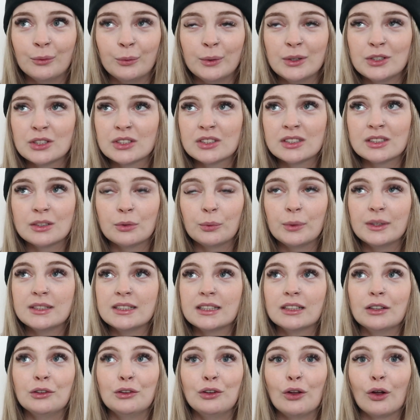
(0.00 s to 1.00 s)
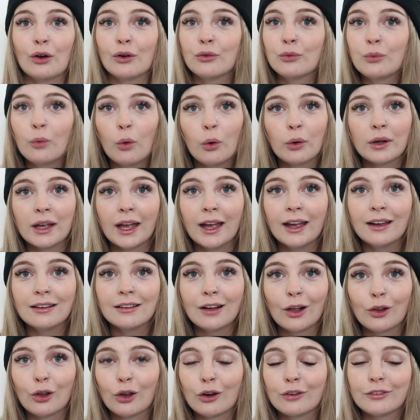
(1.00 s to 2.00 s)
we did a lot of walking,
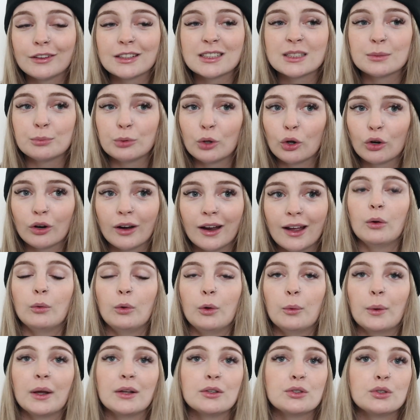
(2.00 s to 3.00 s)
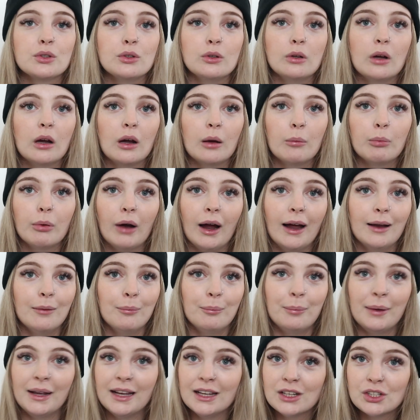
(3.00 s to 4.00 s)
a lot of exploring. We went to Brighton
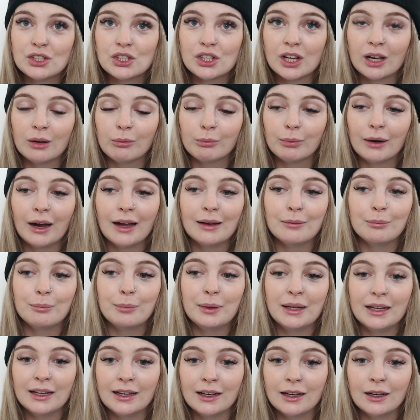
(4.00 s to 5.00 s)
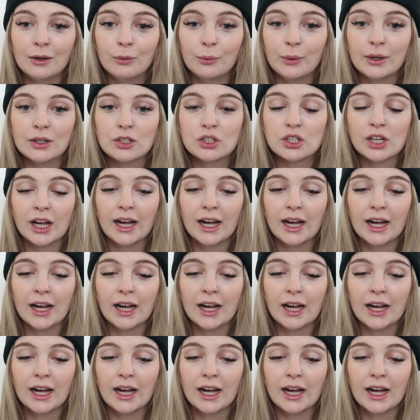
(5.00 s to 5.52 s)
Beach and Brighton Pier, which